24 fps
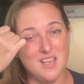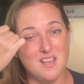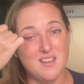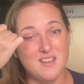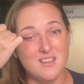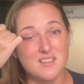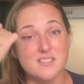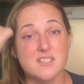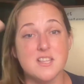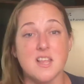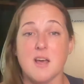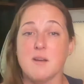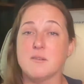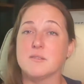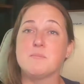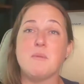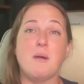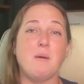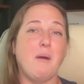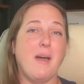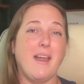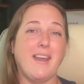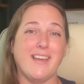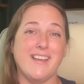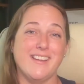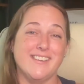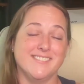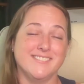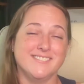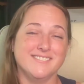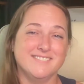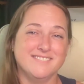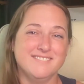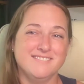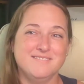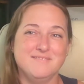So that was my wedding.
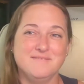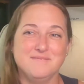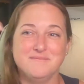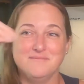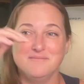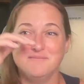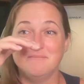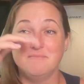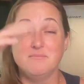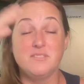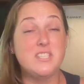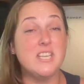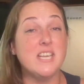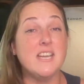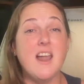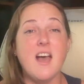Did